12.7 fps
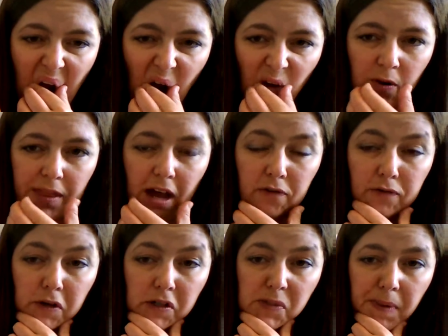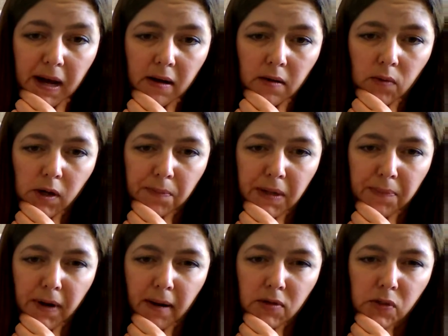for that first spot where B
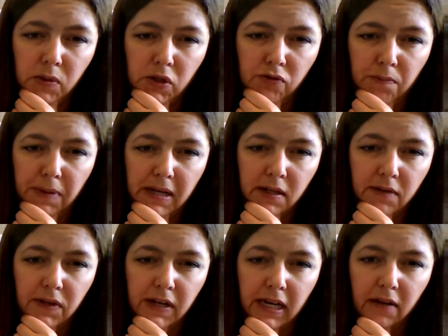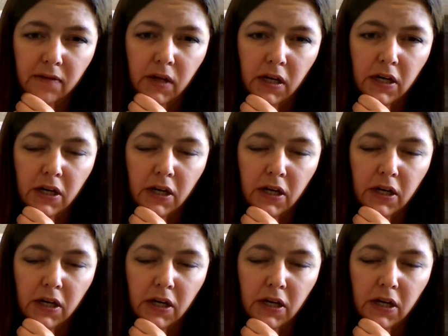prime switched from positive to negative,